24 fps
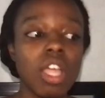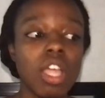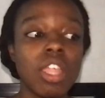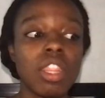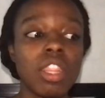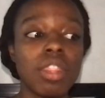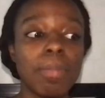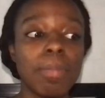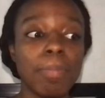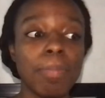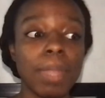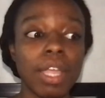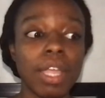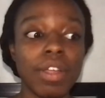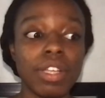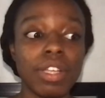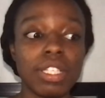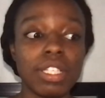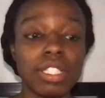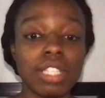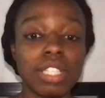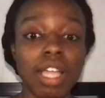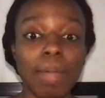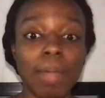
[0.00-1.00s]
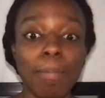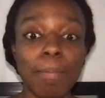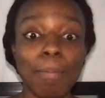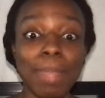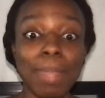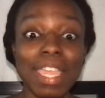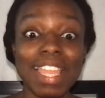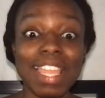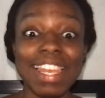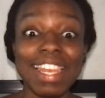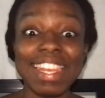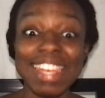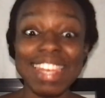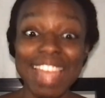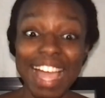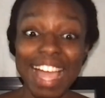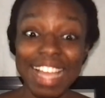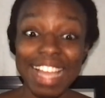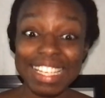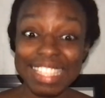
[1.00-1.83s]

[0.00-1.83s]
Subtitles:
the parents that may lack